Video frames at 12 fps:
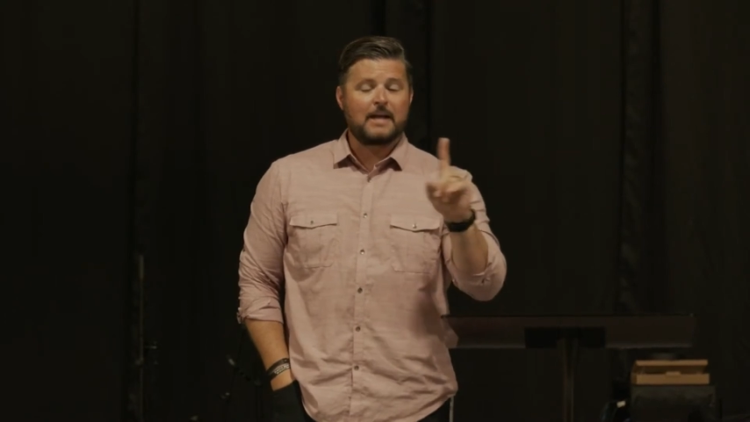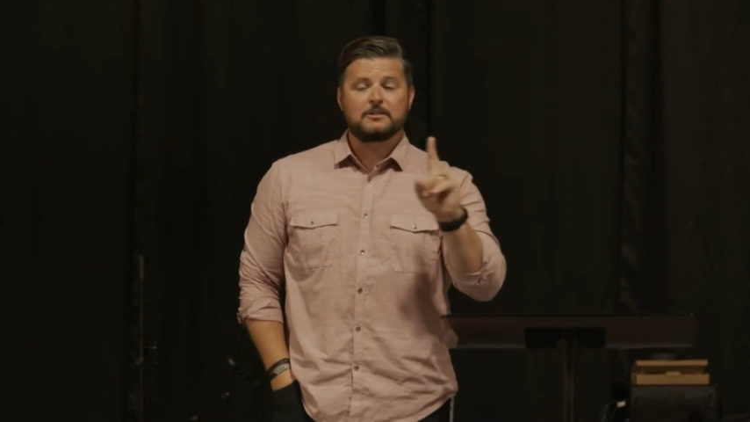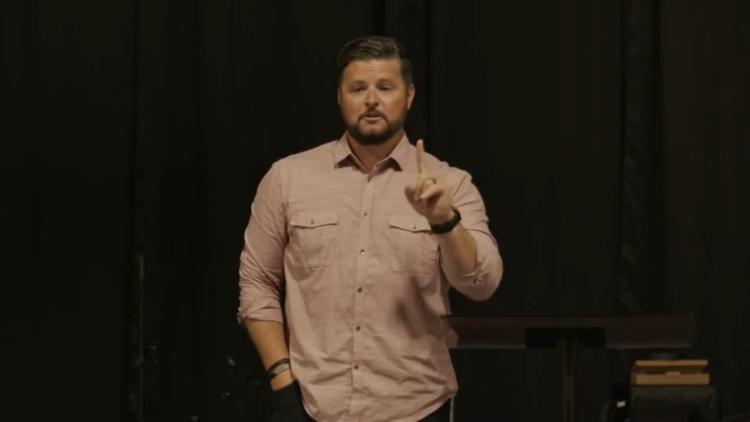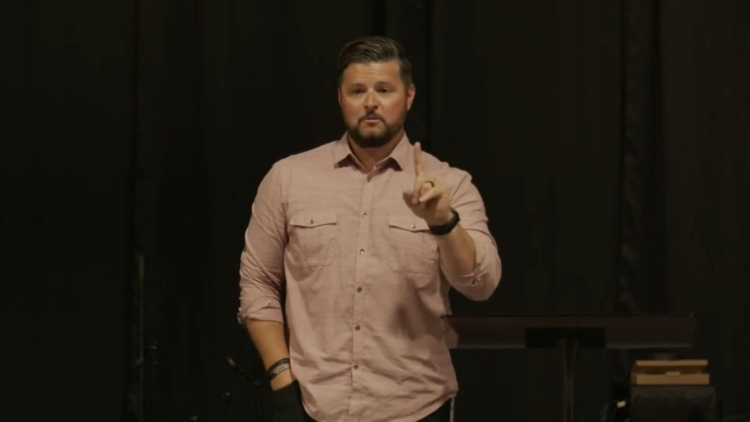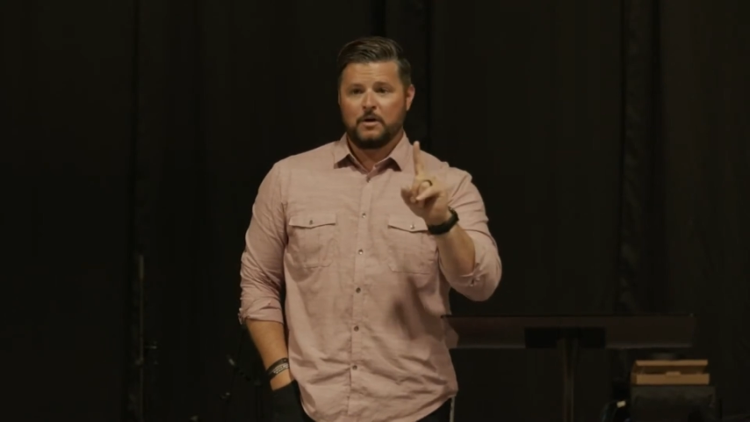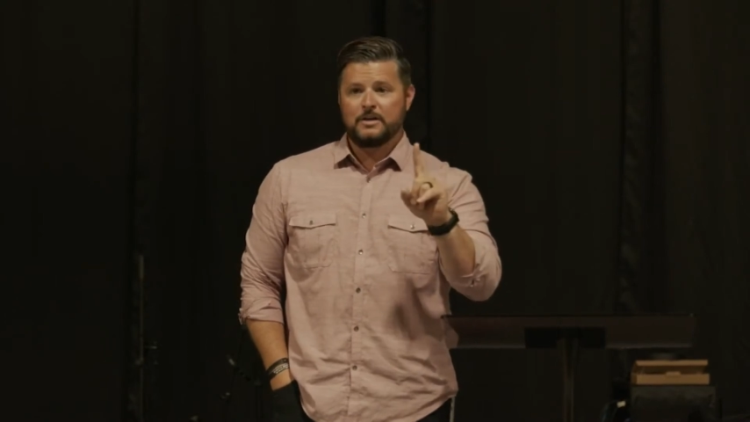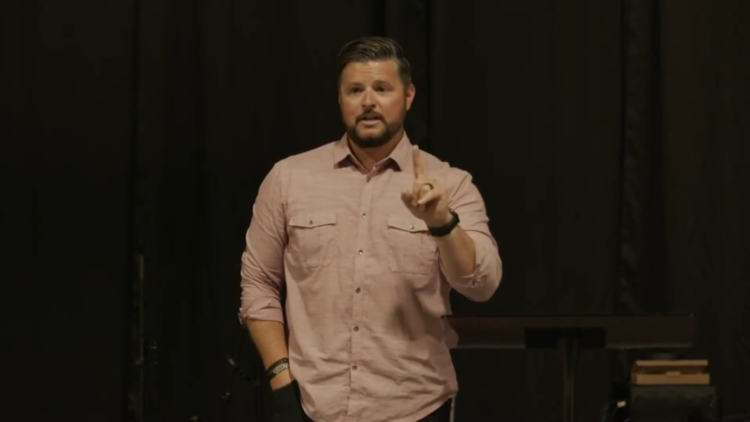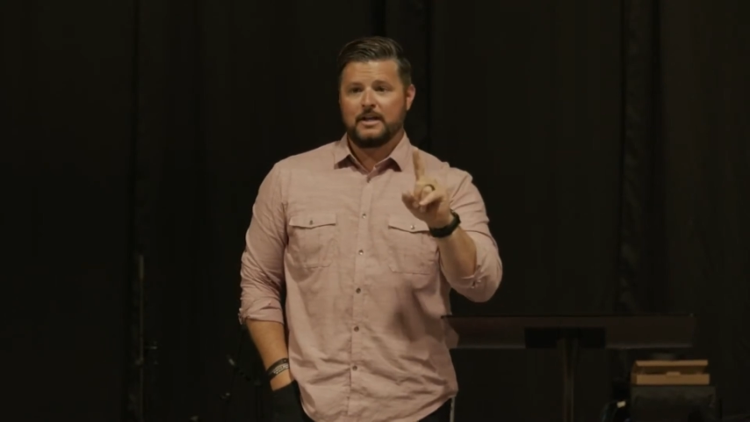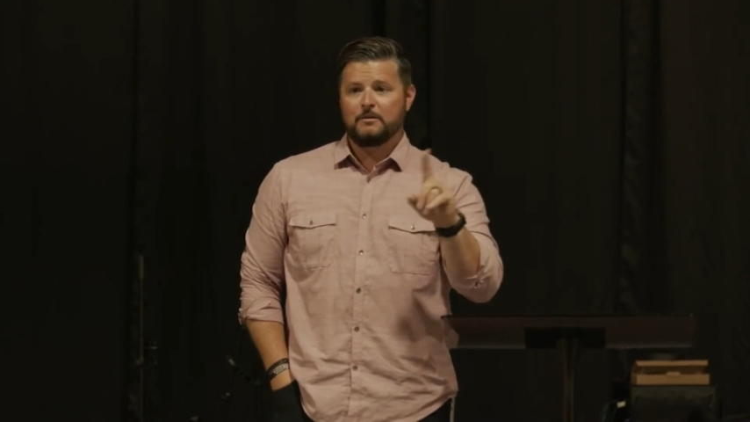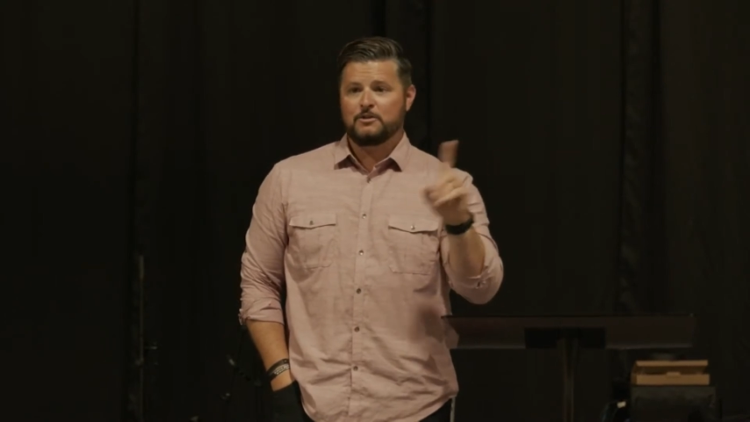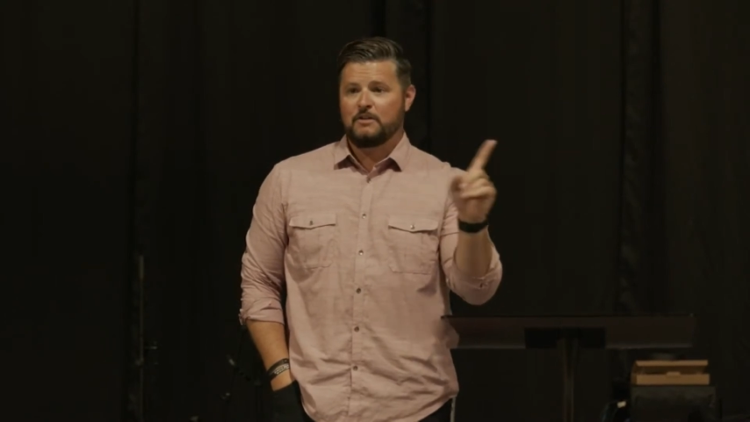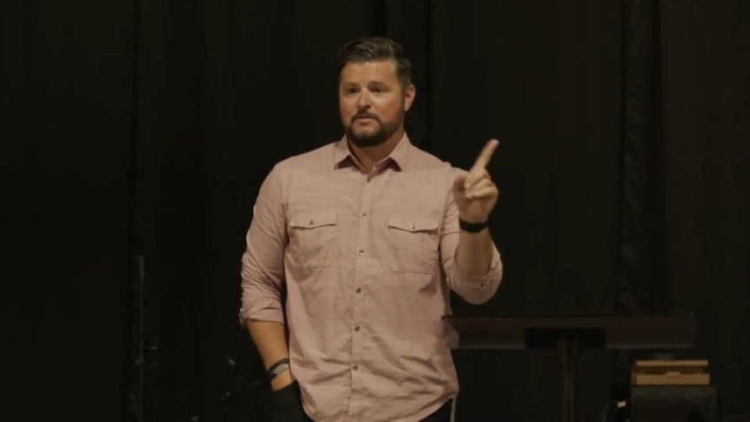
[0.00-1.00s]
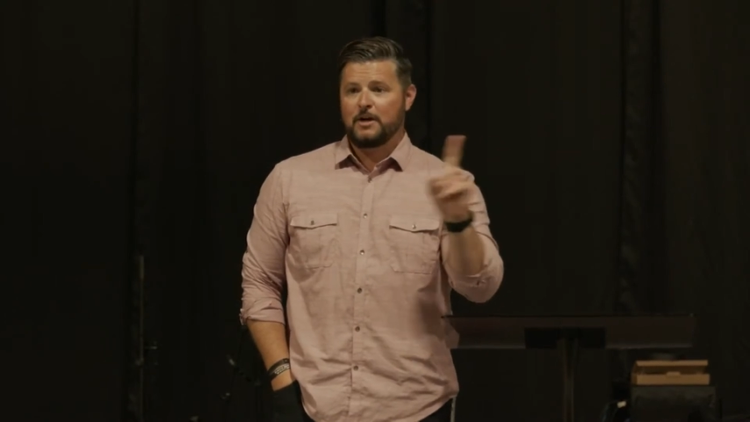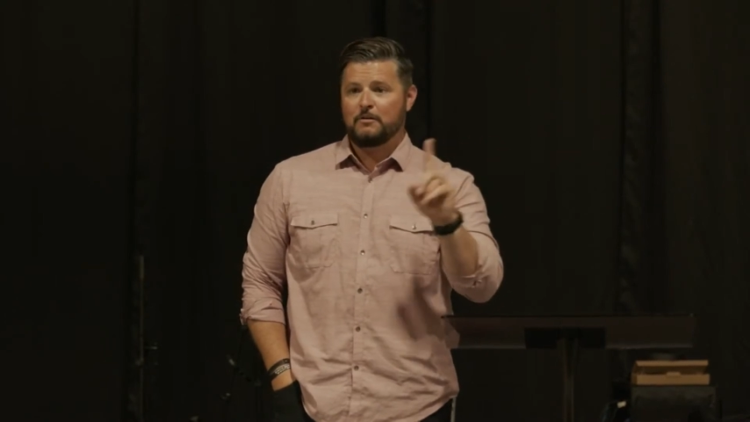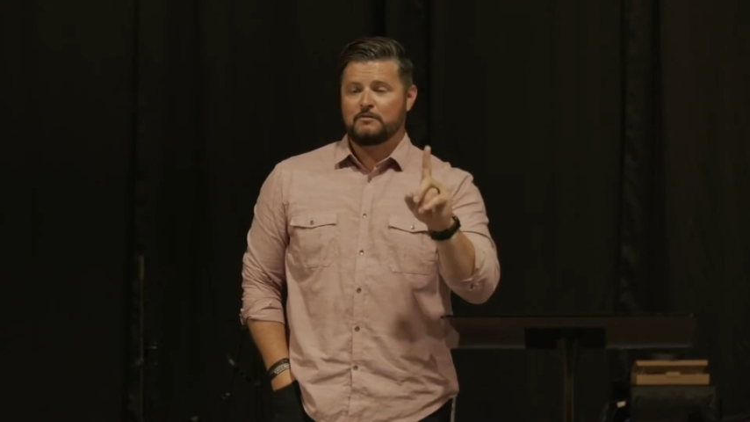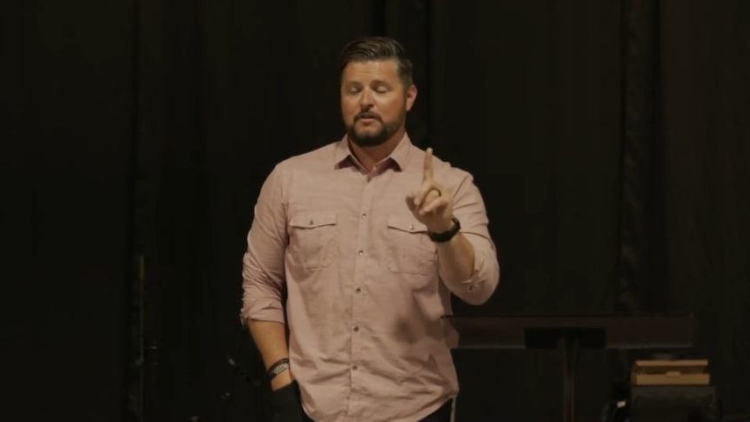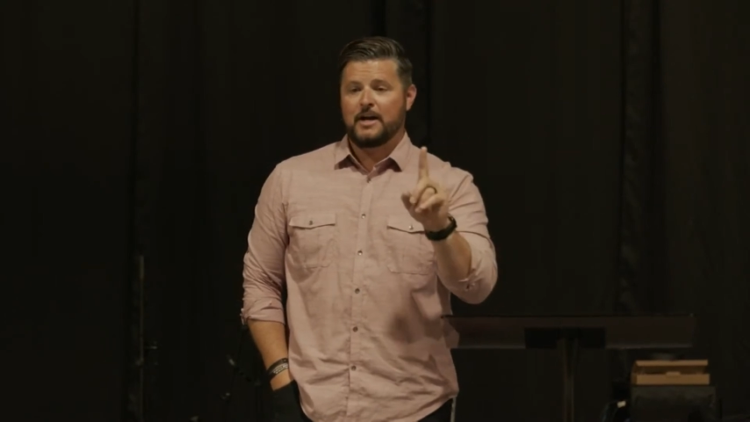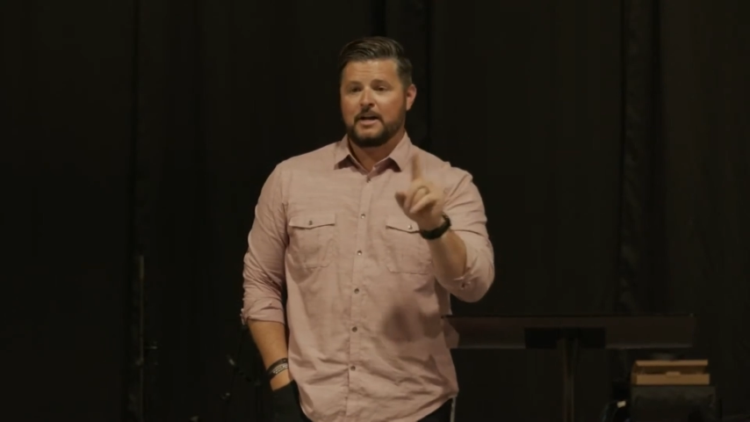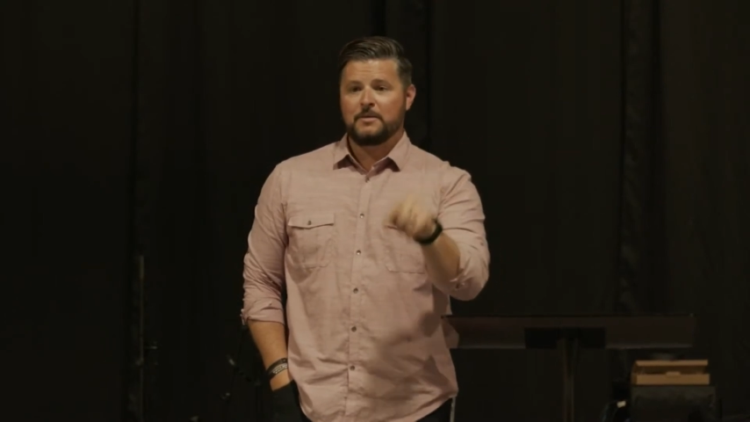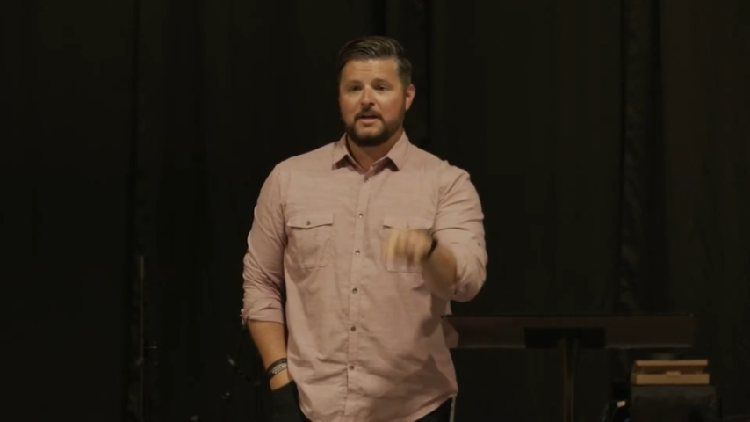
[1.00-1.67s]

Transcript: Actually, one day. We drove down on a Friday.